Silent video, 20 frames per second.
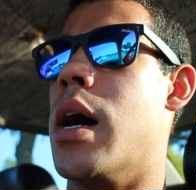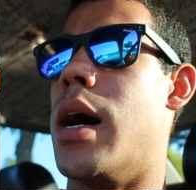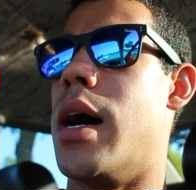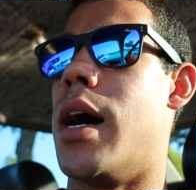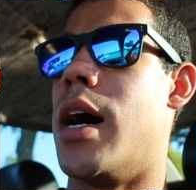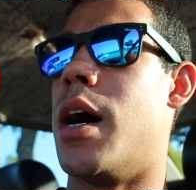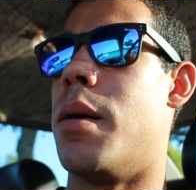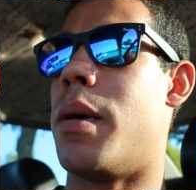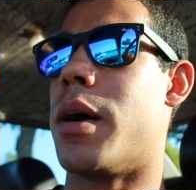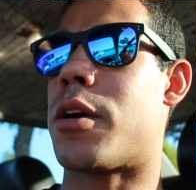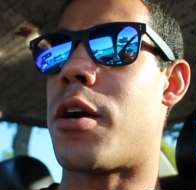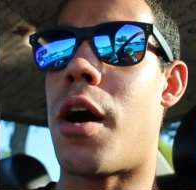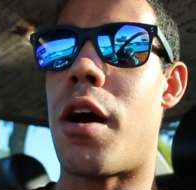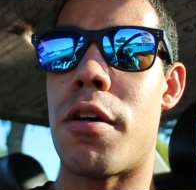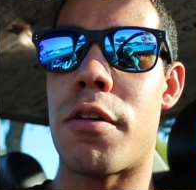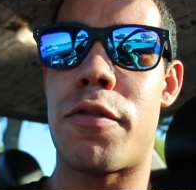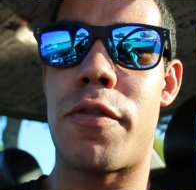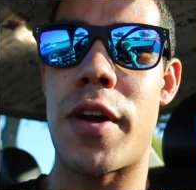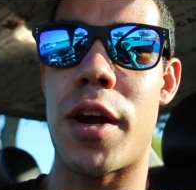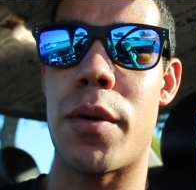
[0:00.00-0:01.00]
I
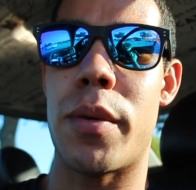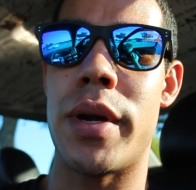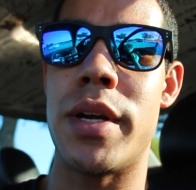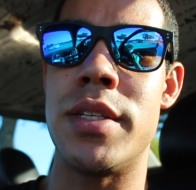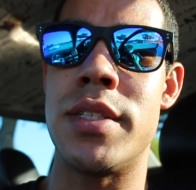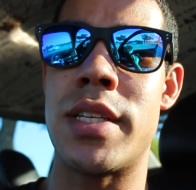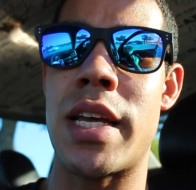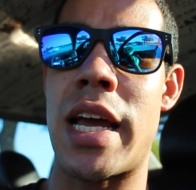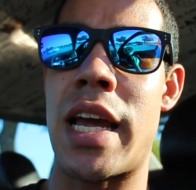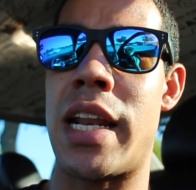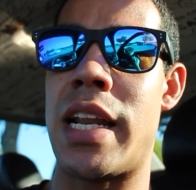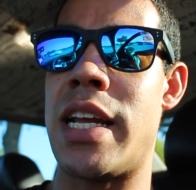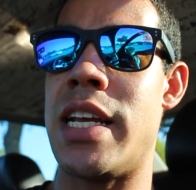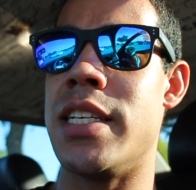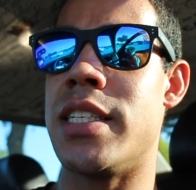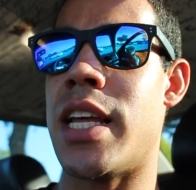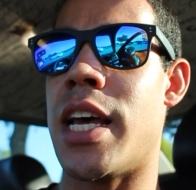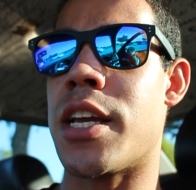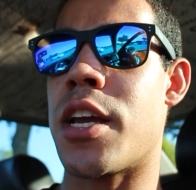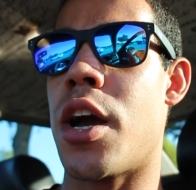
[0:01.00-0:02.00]
call Fairwinds, and
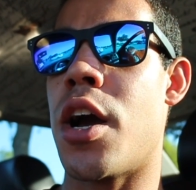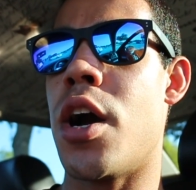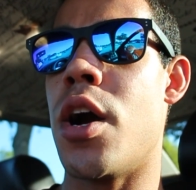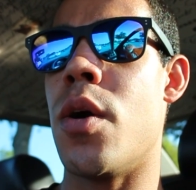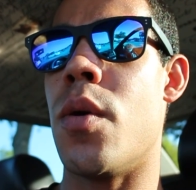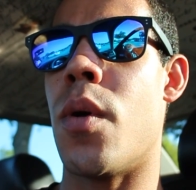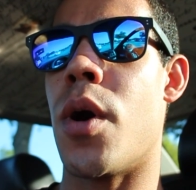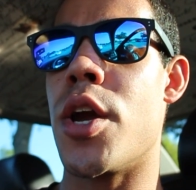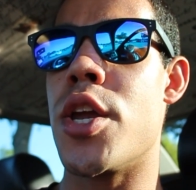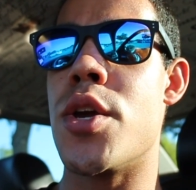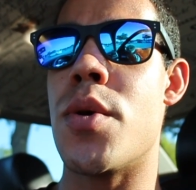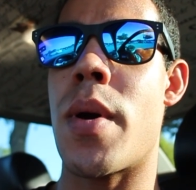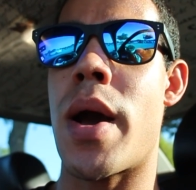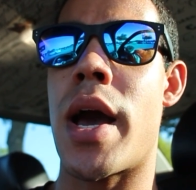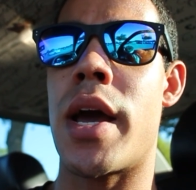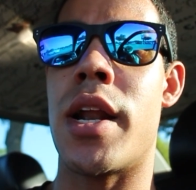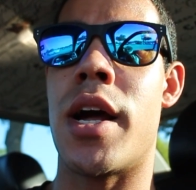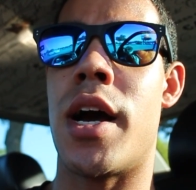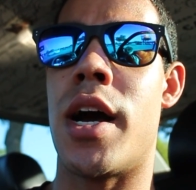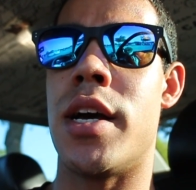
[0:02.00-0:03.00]
he's like, oh, are you
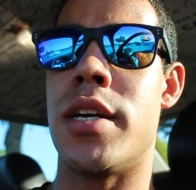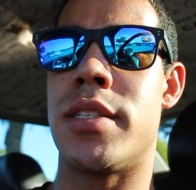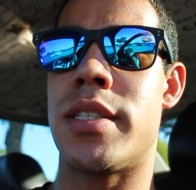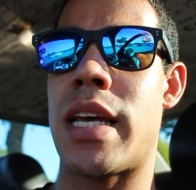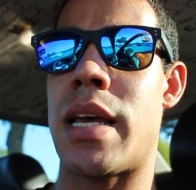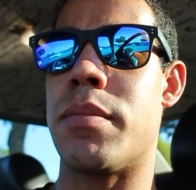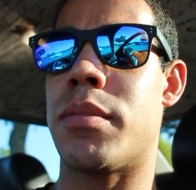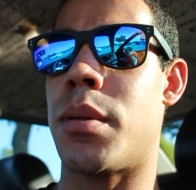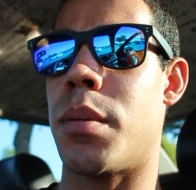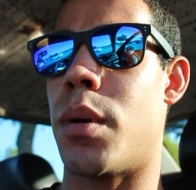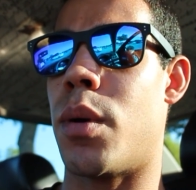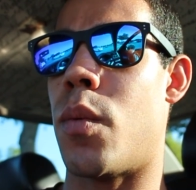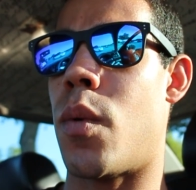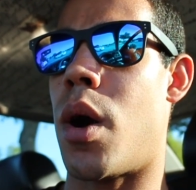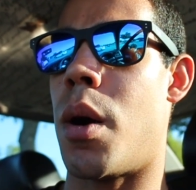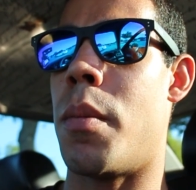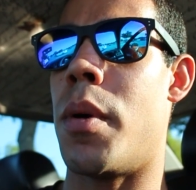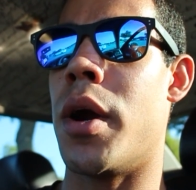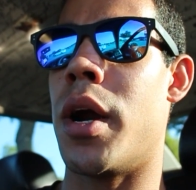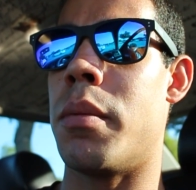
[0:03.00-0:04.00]
at Sam's Club or
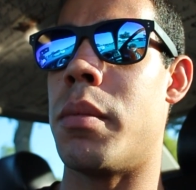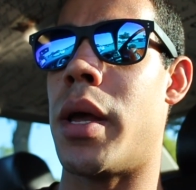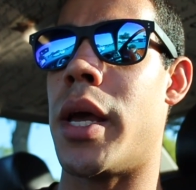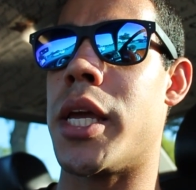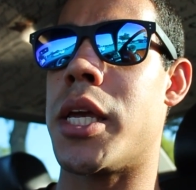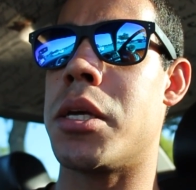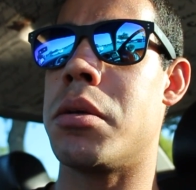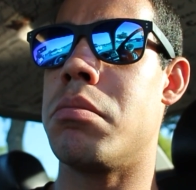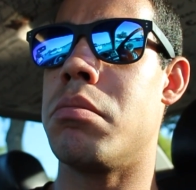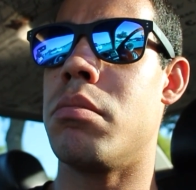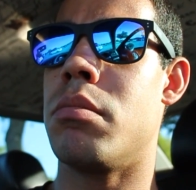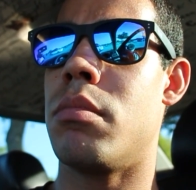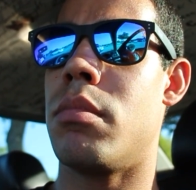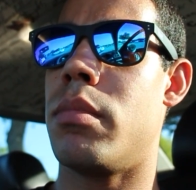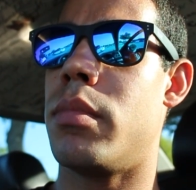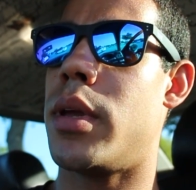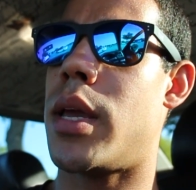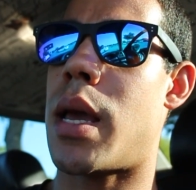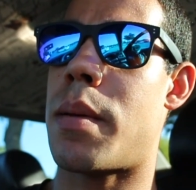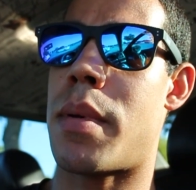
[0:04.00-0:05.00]
Walmart? I'm like,
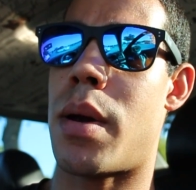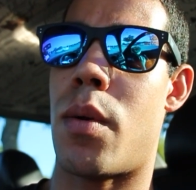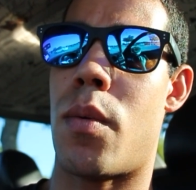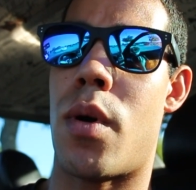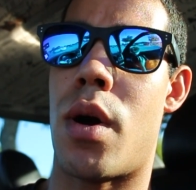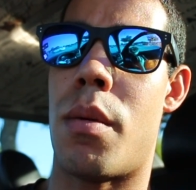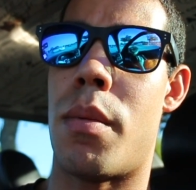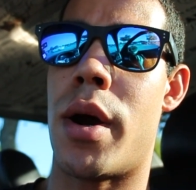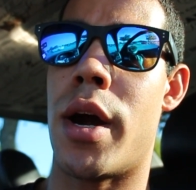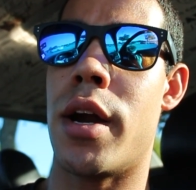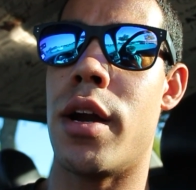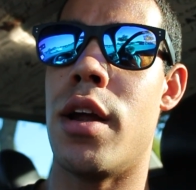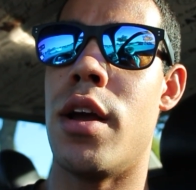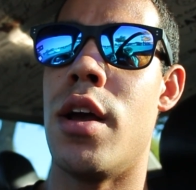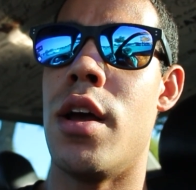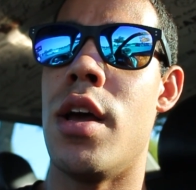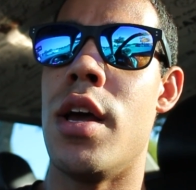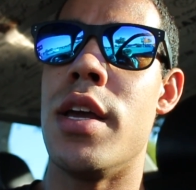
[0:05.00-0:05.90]
yeah, I'm at Walmart.